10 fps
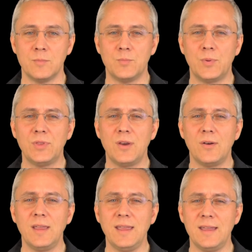But there
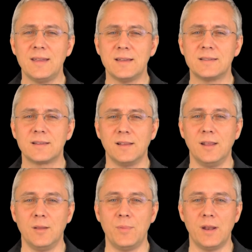is a
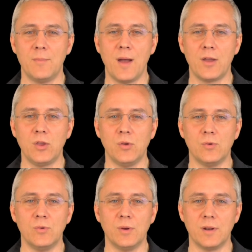little bit about
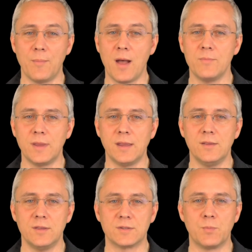you and about me
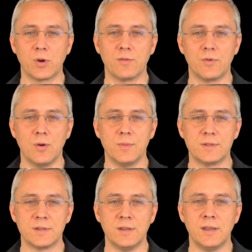in this book of
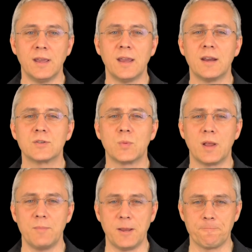Romans. Here's what I
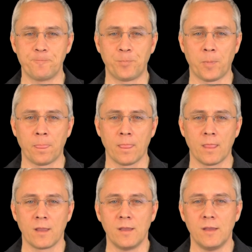mean.
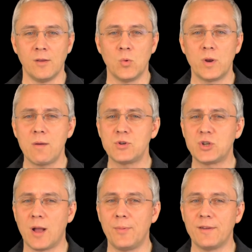When I was
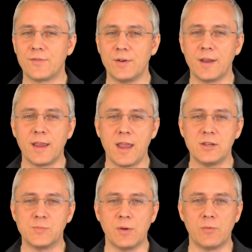shopping for an
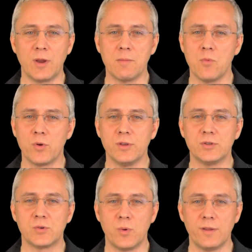engagement ring more than
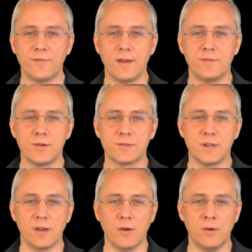25 years
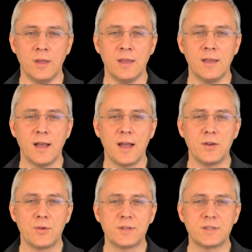ago, I
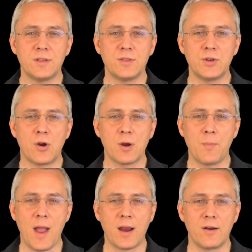noticed the dark
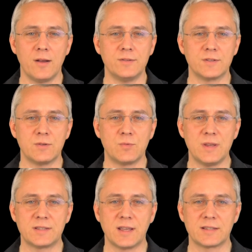backgrounds and
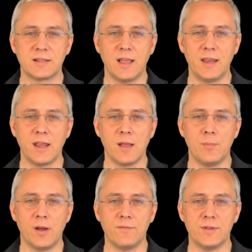recessed lighting
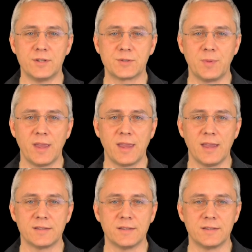above the display
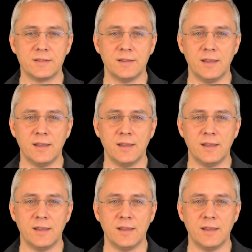cases.